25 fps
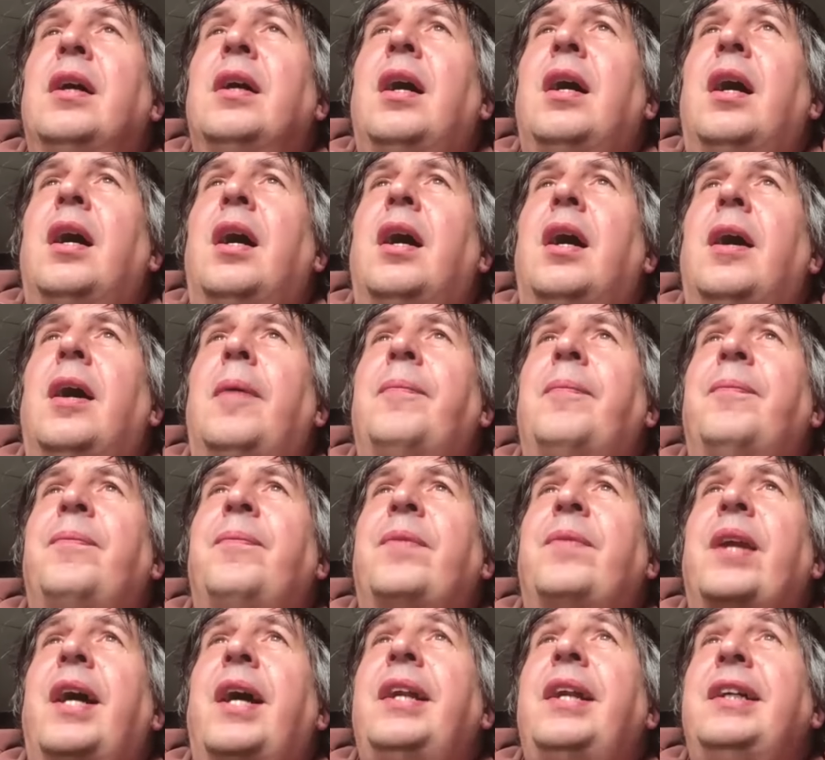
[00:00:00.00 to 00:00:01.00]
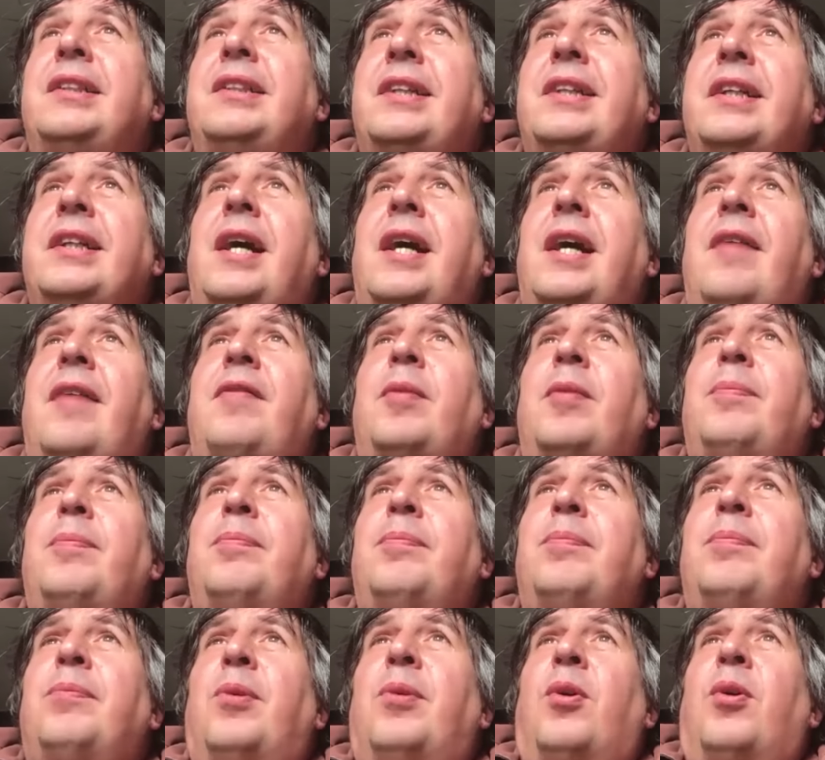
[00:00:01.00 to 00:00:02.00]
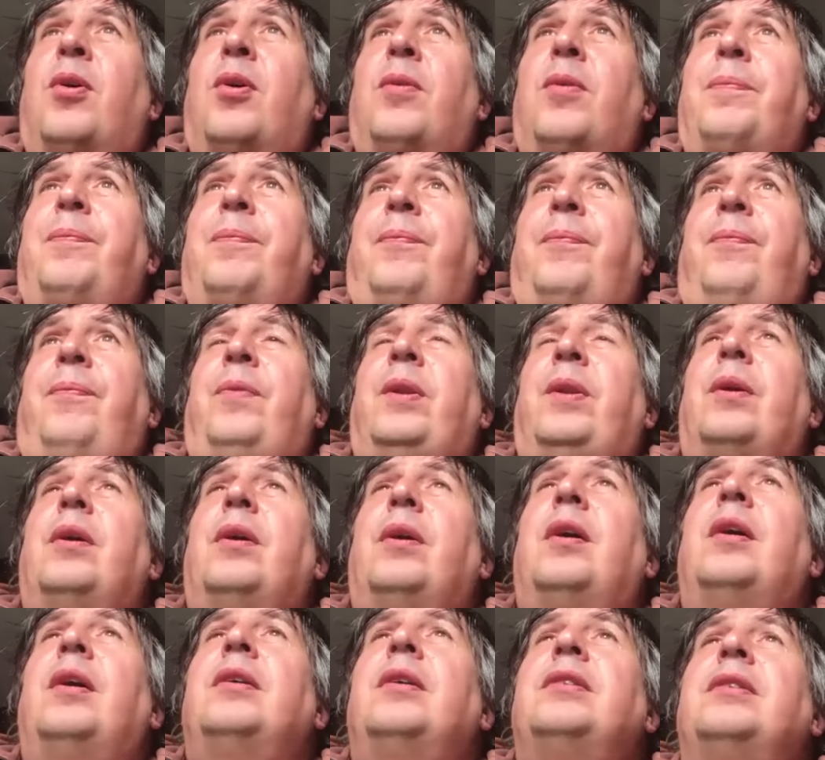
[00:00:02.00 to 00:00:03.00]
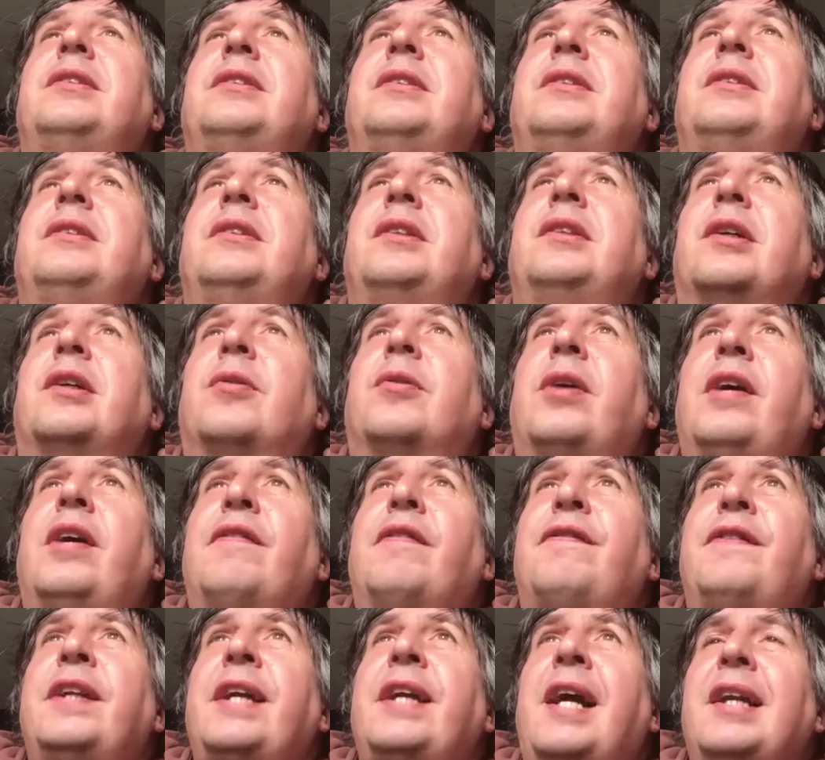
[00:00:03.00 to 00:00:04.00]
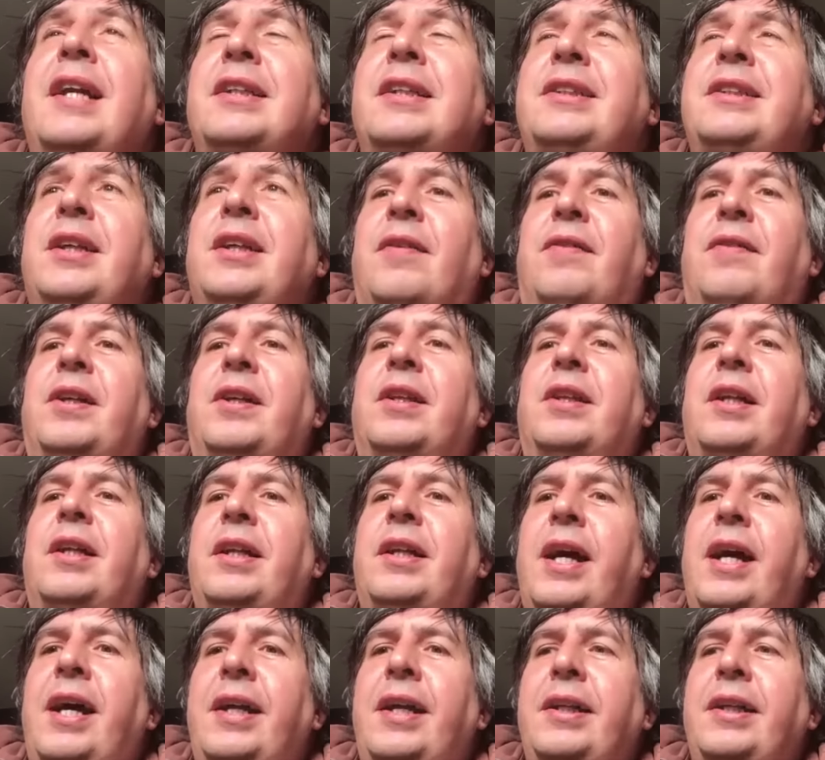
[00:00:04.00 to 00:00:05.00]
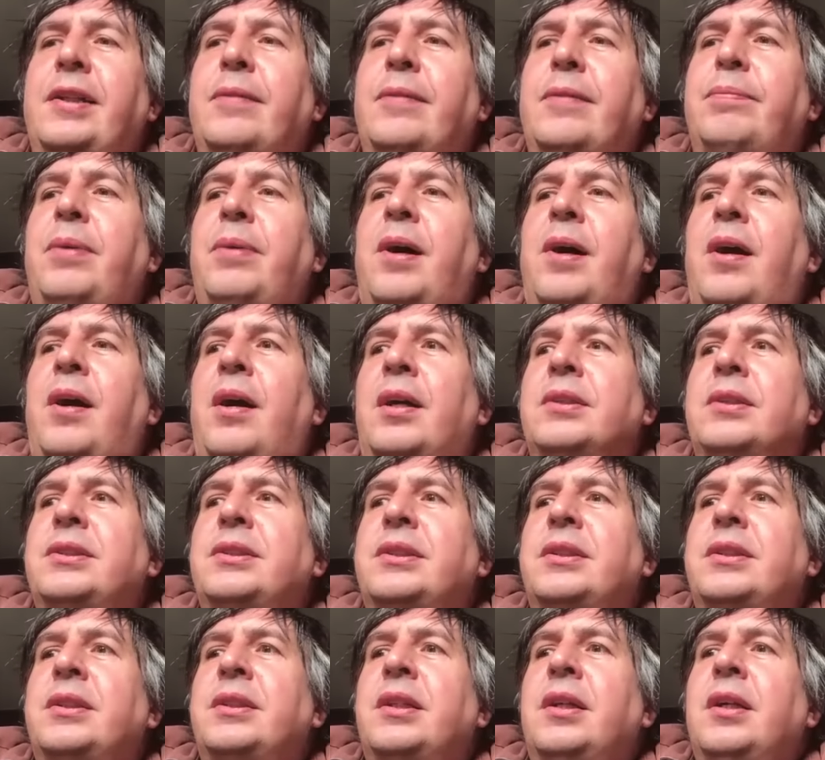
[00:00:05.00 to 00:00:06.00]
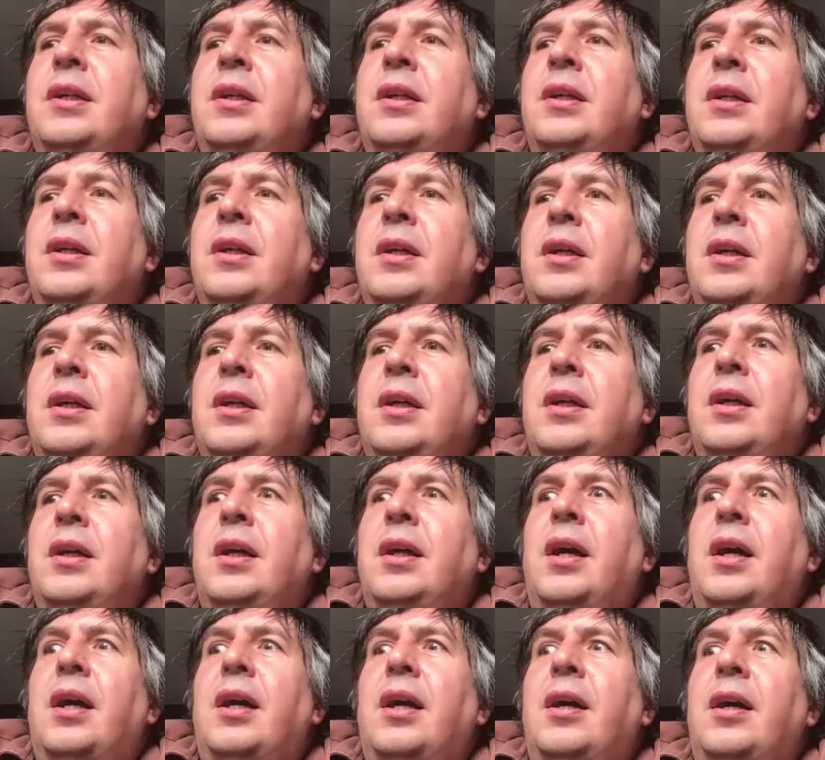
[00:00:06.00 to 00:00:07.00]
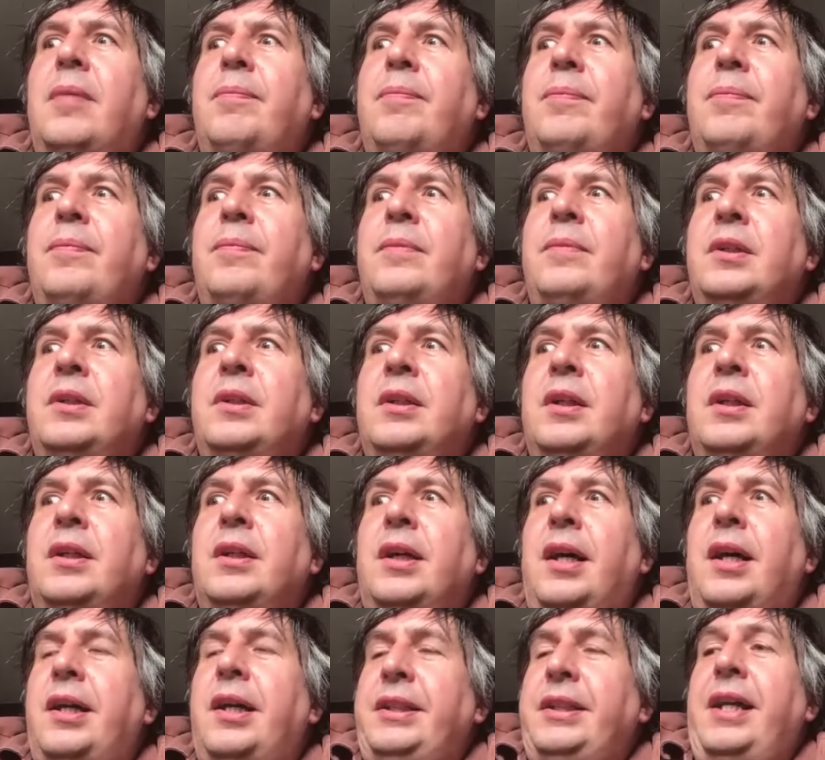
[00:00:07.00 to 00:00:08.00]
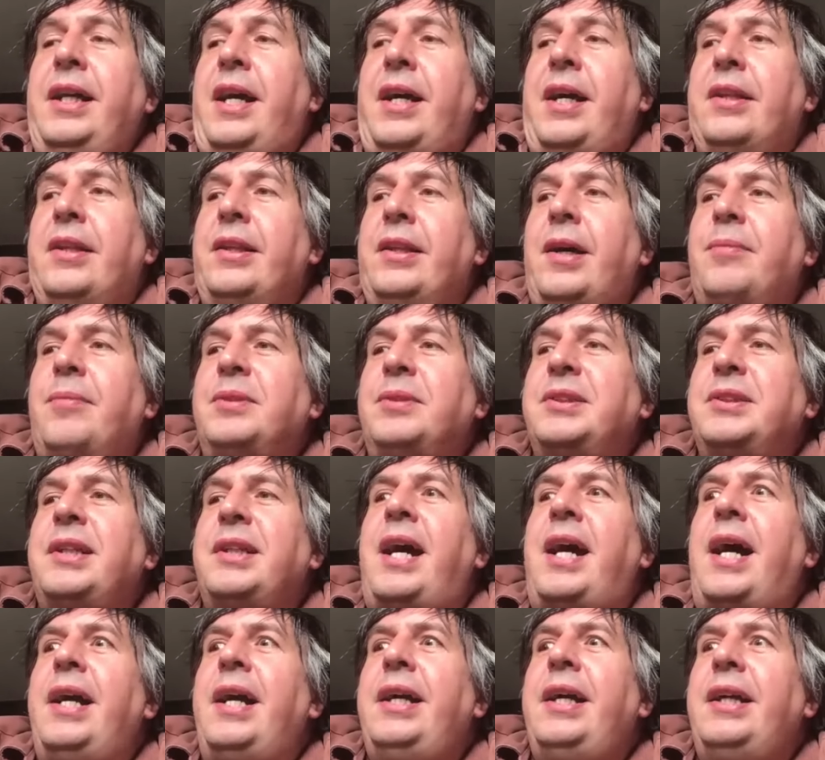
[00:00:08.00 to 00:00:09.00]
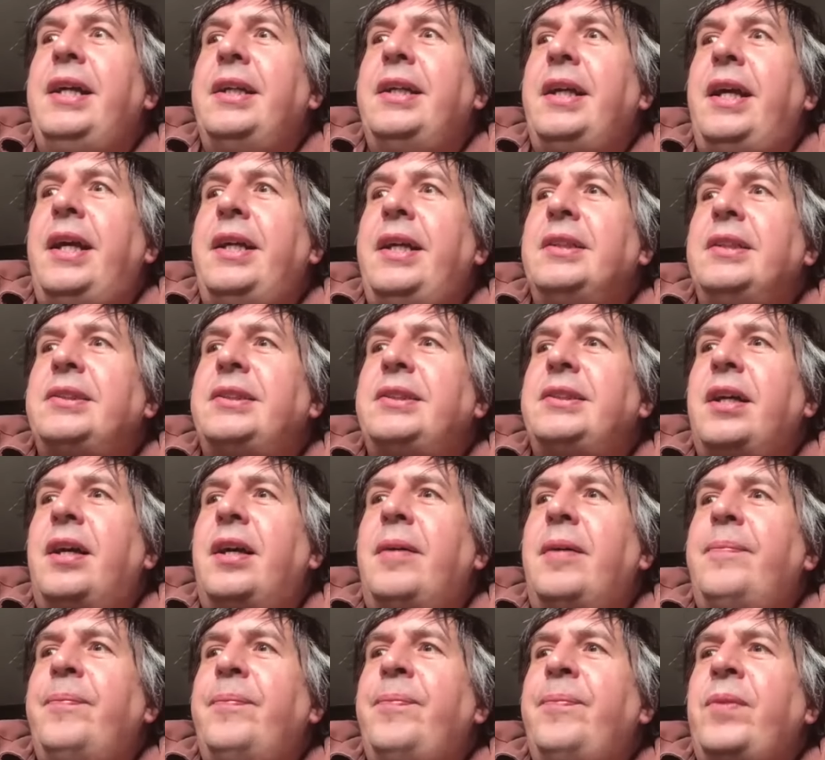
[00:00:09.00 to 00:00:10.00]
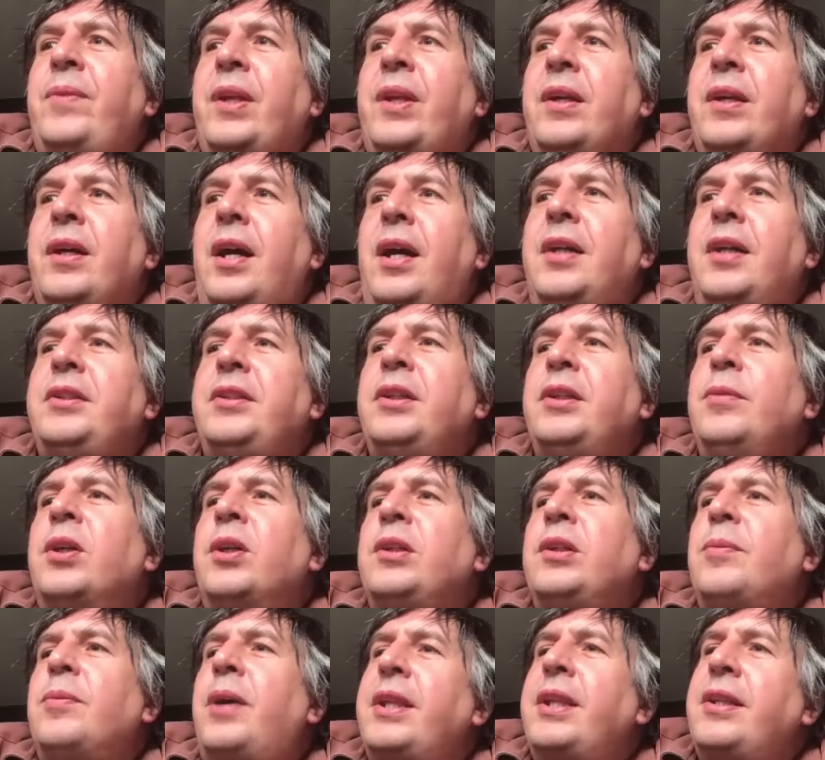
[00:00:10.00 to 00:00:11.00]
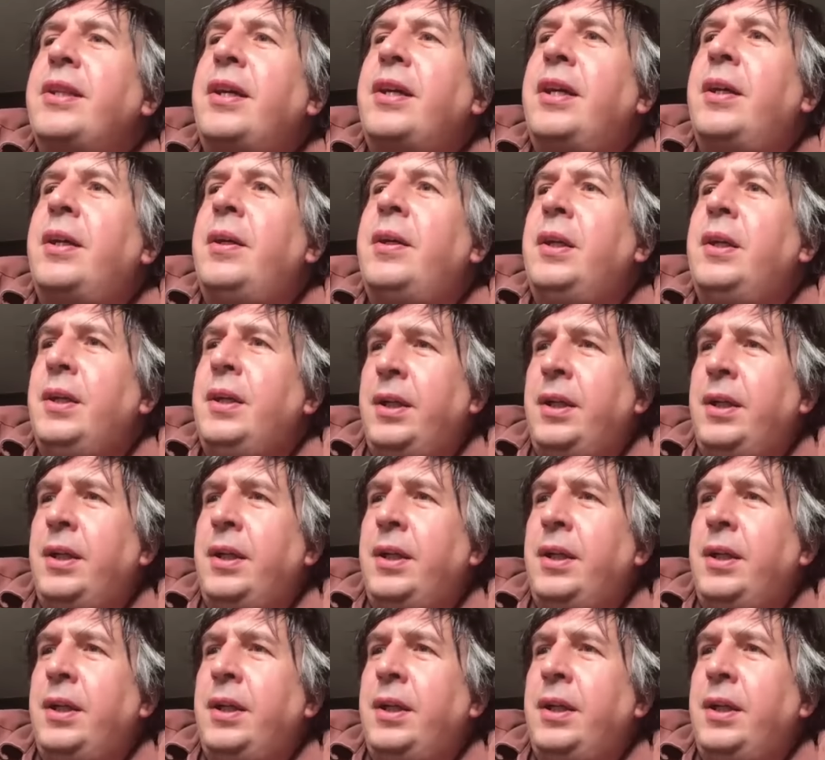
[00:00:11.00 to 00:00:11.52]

And it did have a more degree of finality of it than it had in the past. And that was that. It's I do wonder whether,